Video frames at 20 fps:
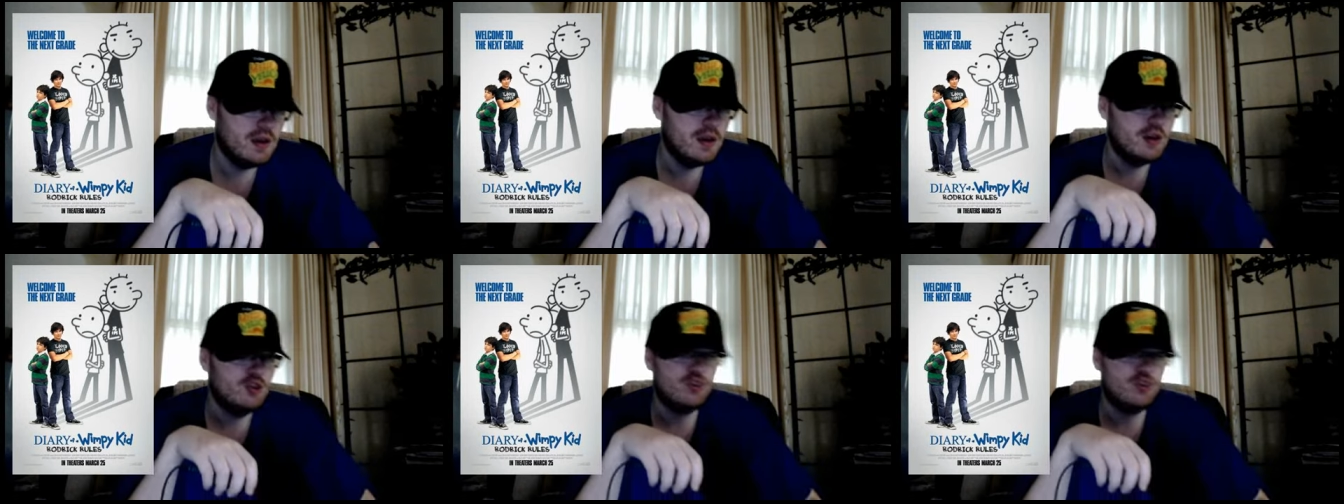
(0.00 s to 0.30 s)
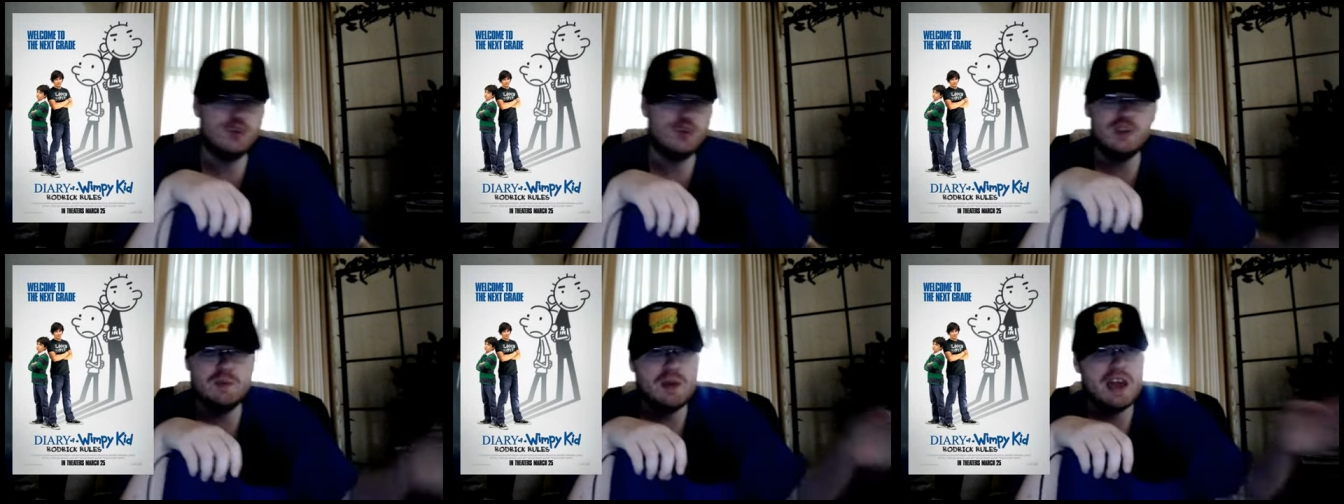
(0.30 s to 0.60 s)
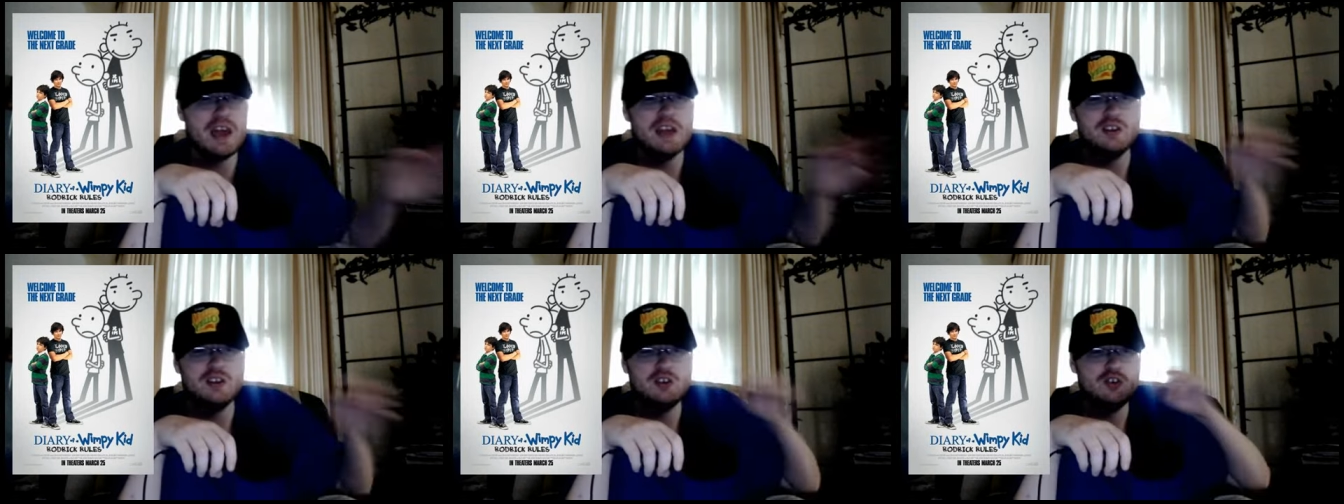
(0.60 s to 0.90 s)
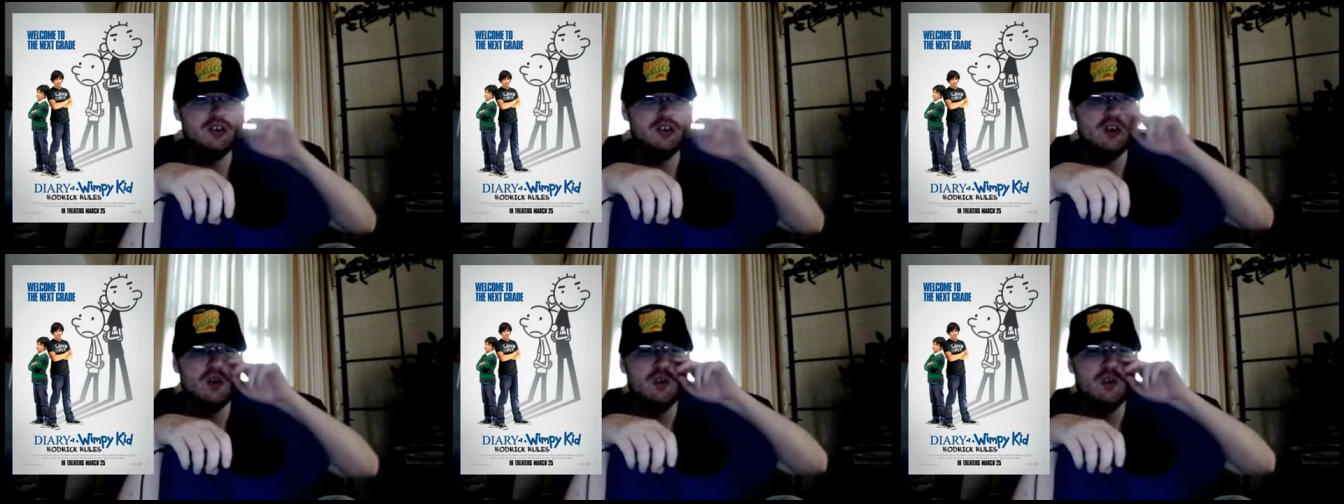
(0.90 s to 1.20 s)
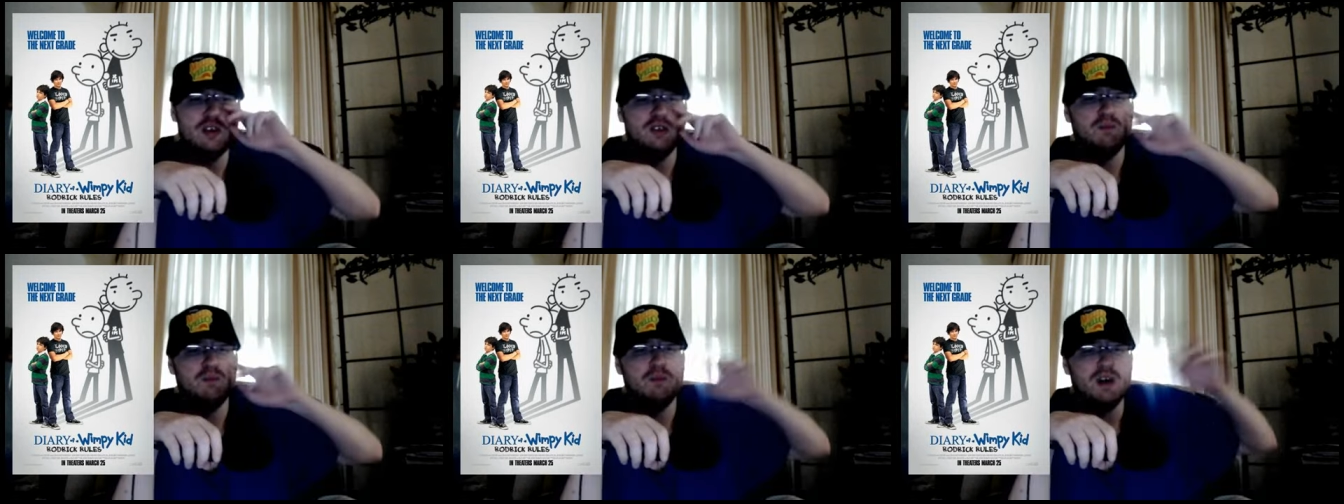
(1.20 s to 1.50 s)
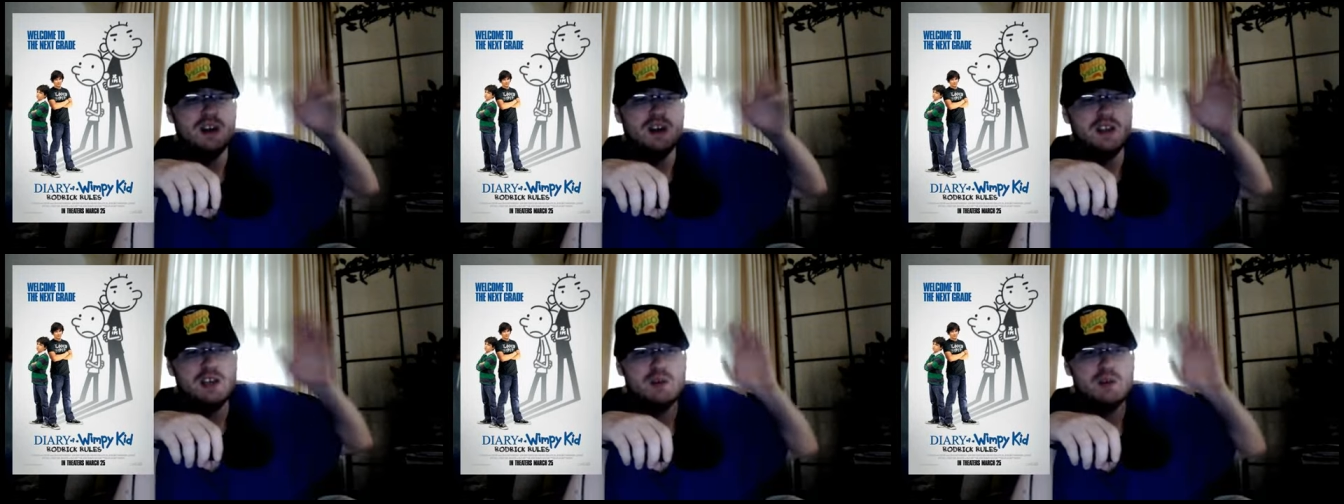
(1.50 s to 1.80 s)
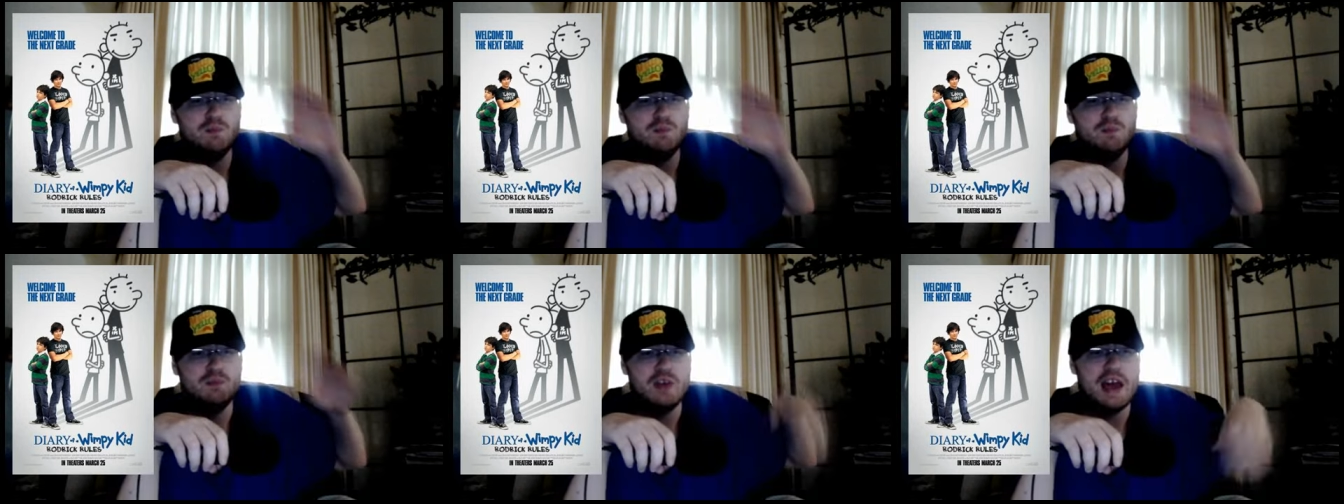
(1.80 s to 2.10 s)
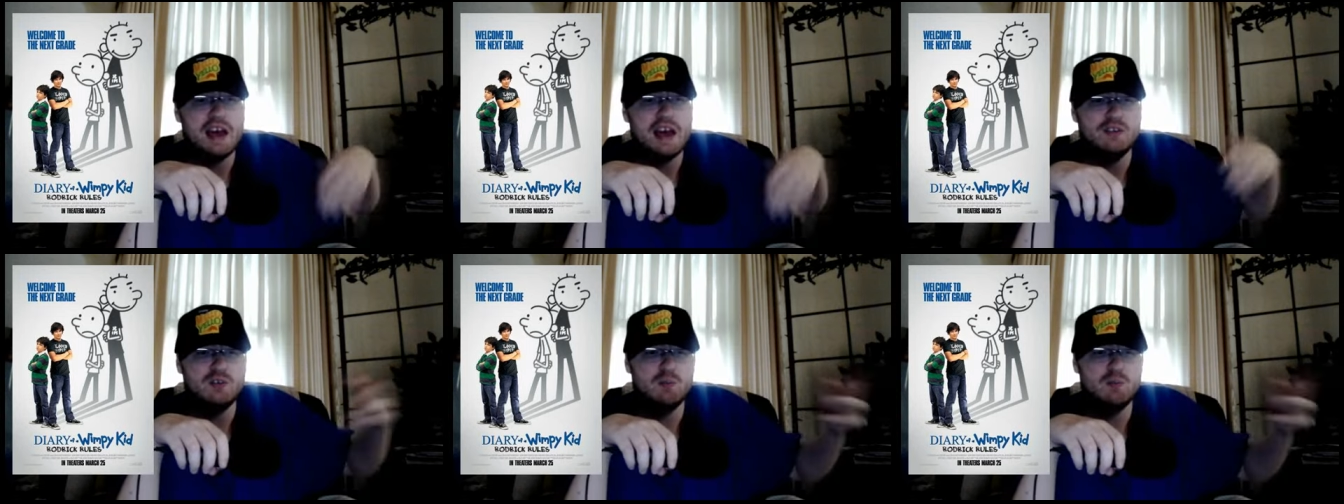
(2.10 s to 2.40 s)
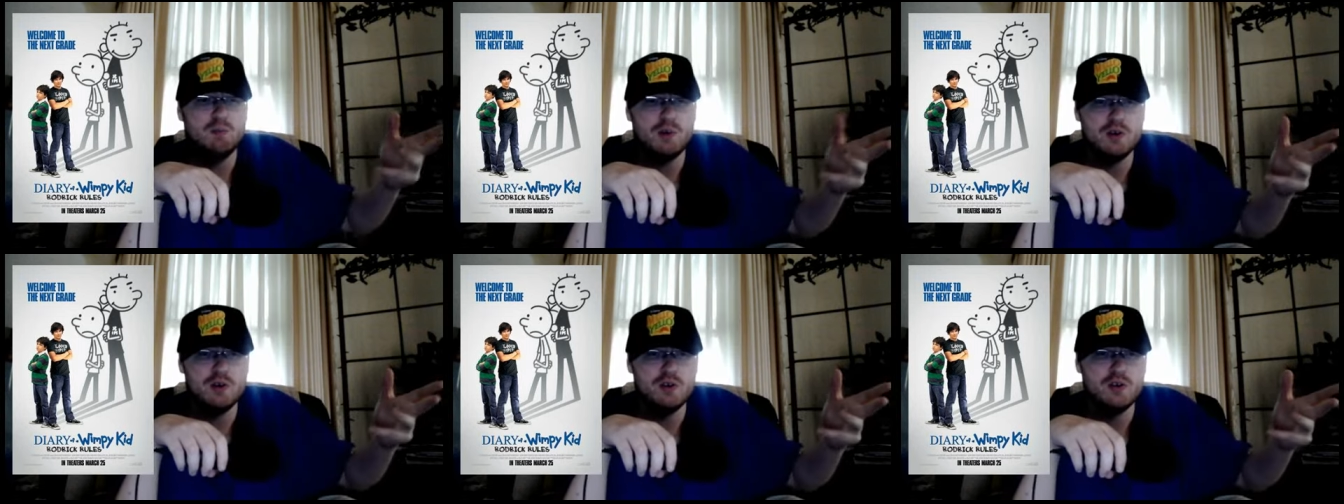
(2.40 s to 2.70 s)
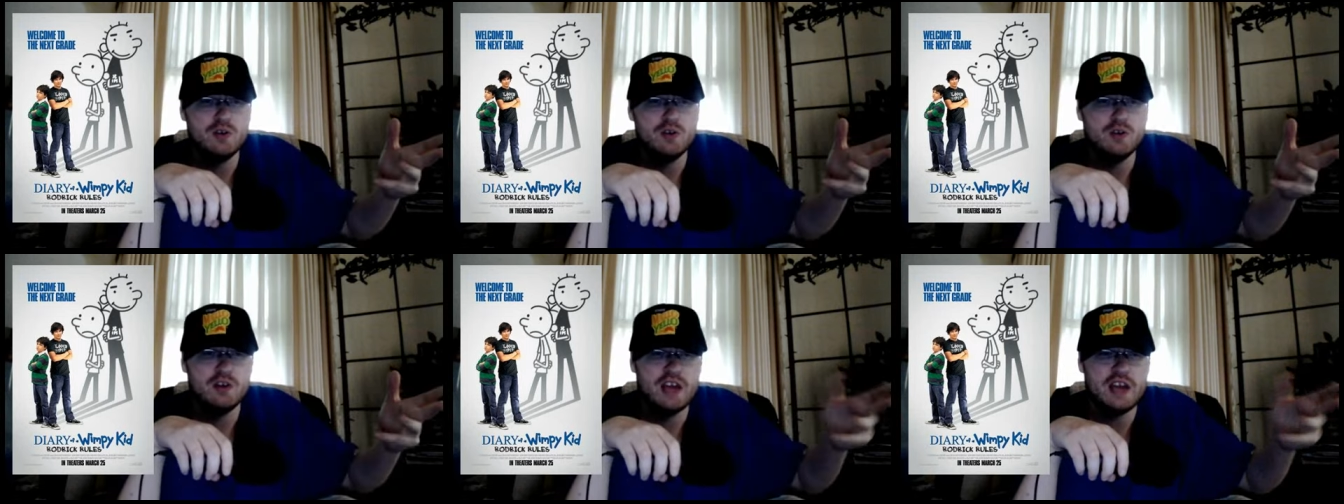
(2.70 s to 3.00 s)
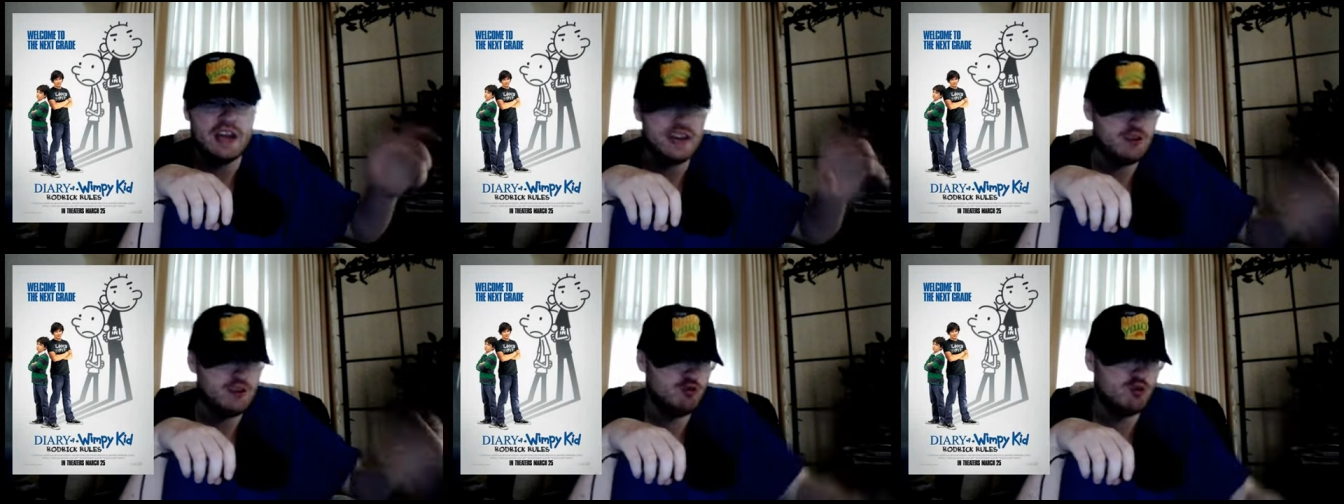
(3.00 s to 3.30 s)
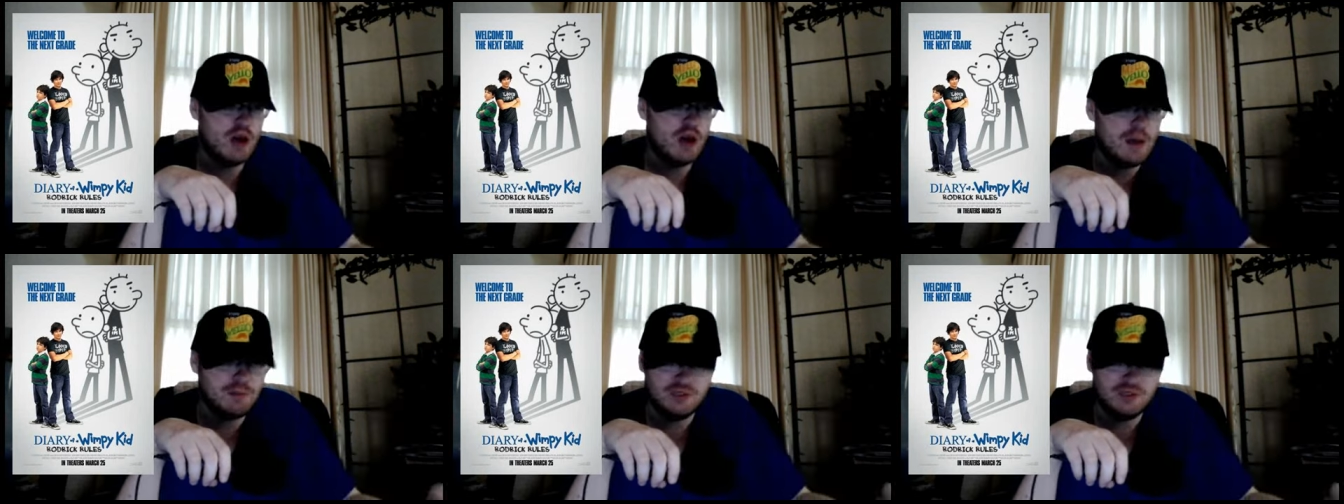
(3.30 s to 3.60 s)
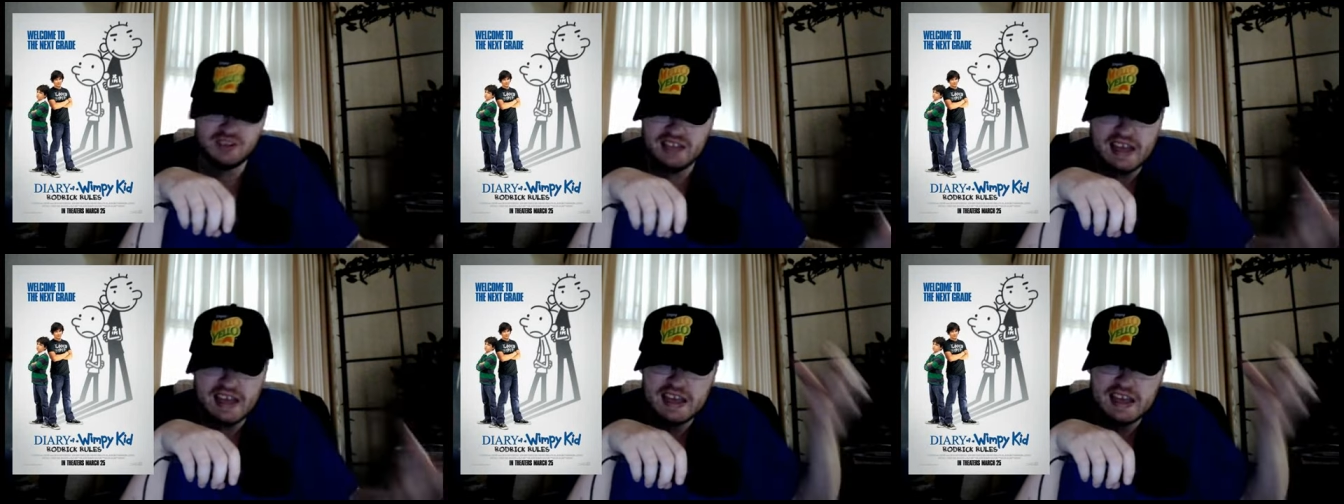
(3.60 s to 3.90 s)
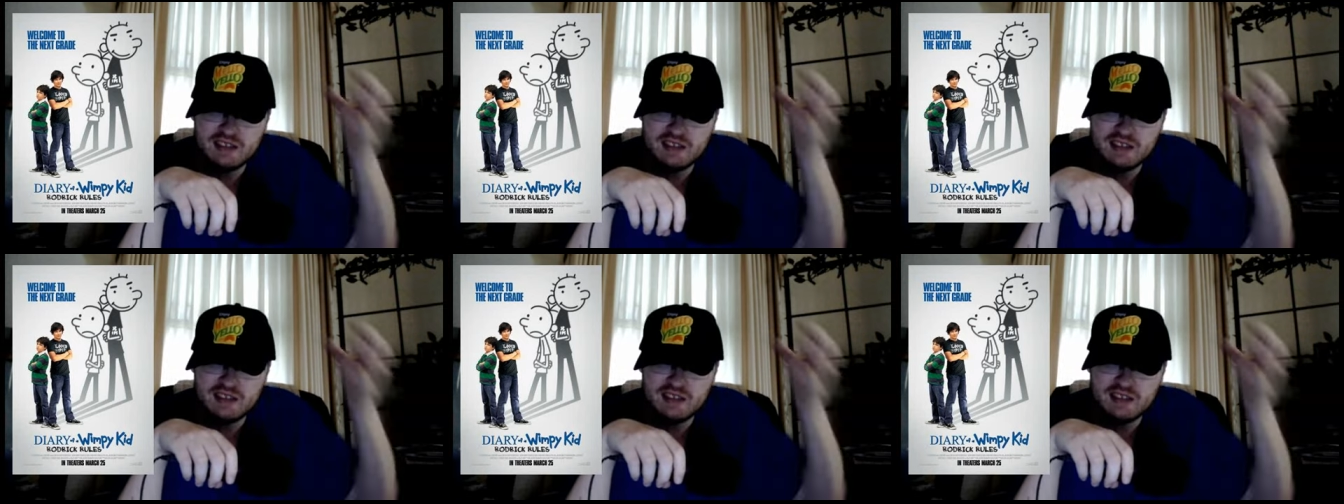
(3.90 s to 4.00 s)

During the magic show, his buddy has a bird and it drops dead.